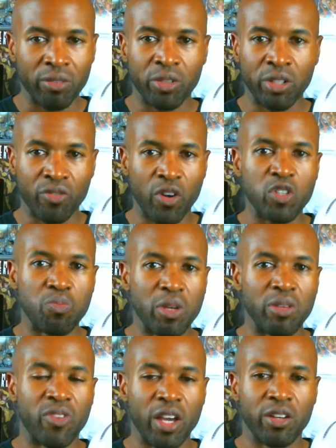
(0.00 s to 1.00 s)
first meet
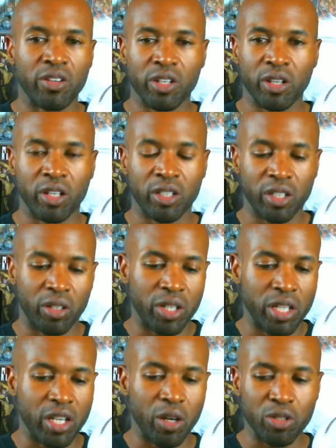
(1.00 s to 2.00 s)
Vader, you know,
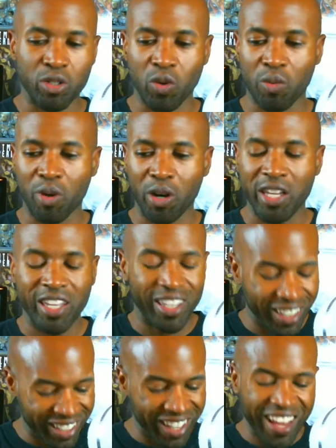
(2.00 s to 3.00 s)
he goes through
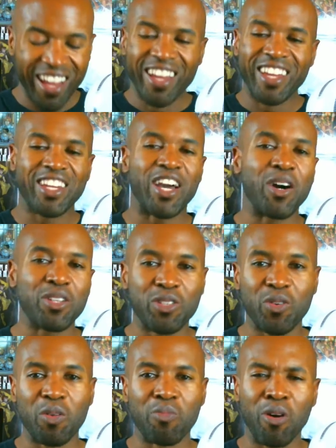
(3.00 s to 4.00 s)

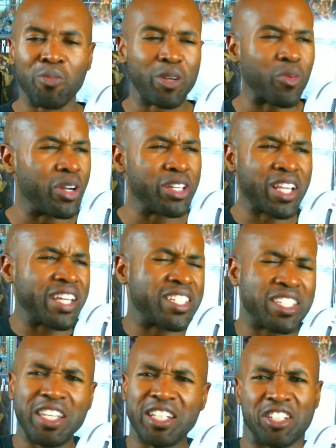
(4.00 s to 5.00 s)
a moment where he's like
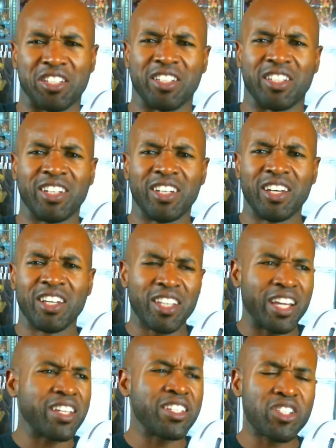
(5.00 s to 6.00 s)
snitching,
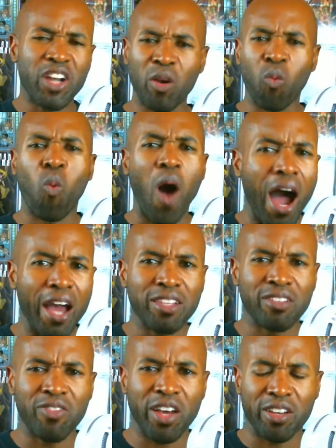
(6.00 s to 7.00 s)
like he's trying to whine
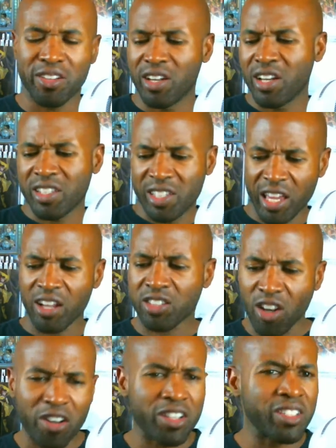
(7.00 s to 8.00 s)
to Vader.
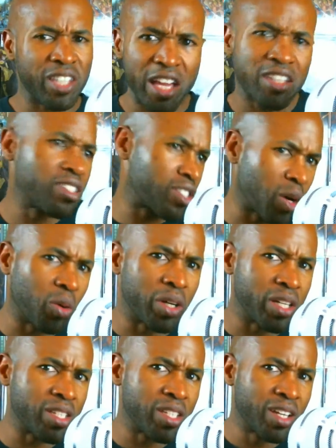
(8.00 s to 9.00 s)
Tarkin takes his
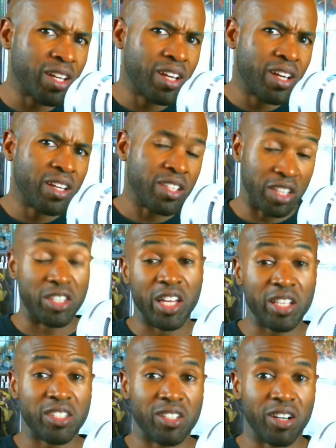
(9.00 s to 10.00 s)
toys, the
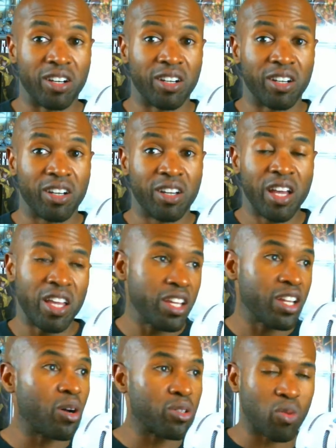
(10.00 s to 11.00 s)
Death Star. And he
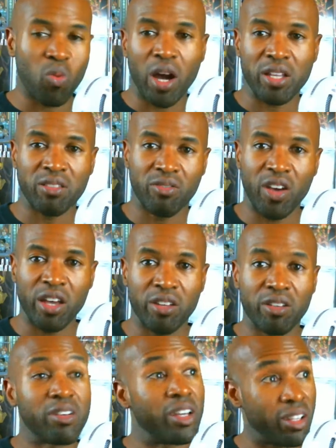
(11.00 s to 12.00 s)
goes and whines to
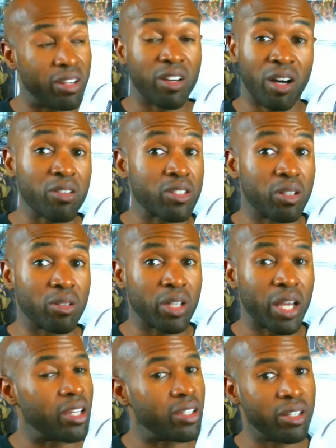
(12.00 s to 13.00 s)
Vader, and also,
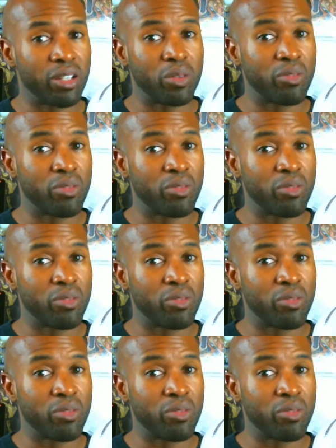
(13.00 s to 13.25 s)
hey, you know,